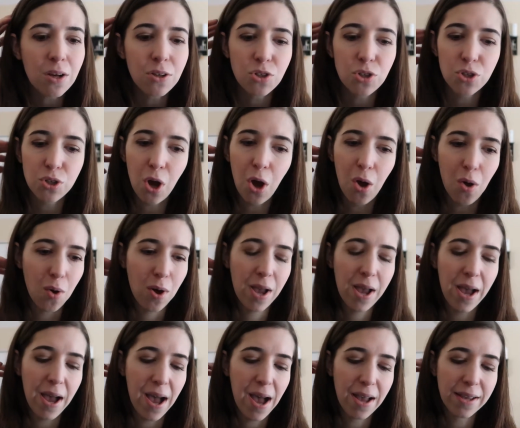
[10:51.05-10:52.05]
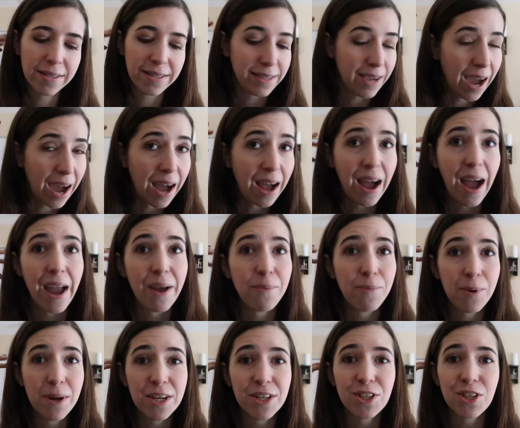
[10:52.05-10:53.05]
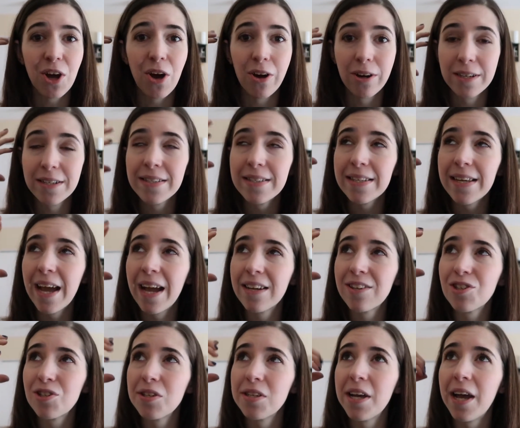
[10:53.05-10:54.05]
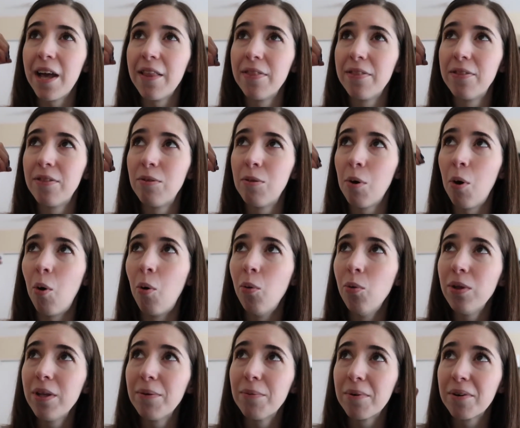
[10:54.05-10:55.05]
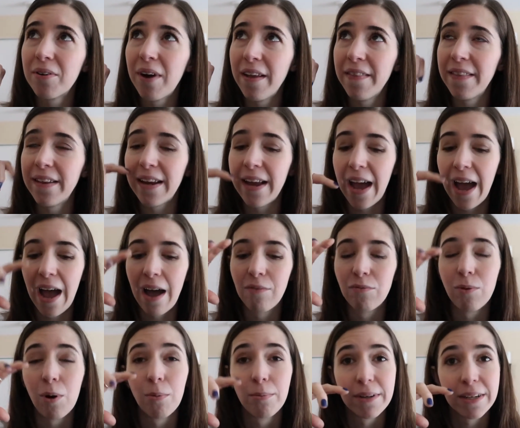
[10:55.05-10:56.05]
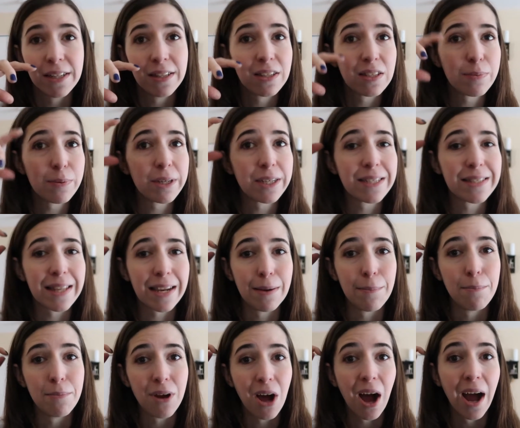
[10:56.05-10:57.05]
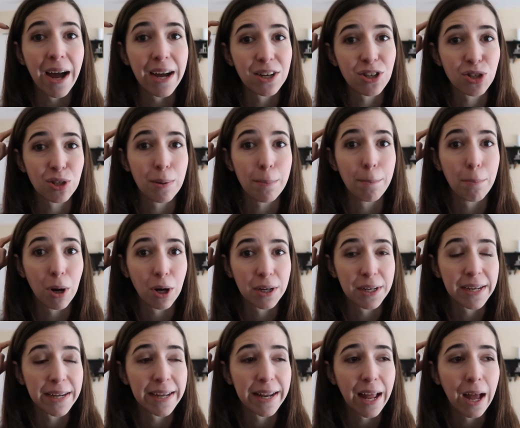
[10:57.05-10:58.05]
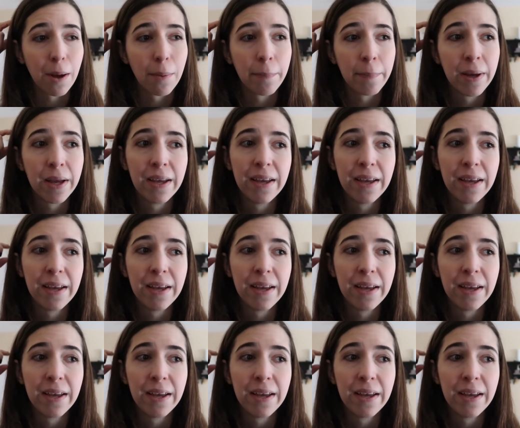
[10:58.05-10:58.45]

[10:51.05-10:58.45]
So yeah, I wish, honestly, actually, the only regret that I have while reading this book is that I'm not actually marking it up.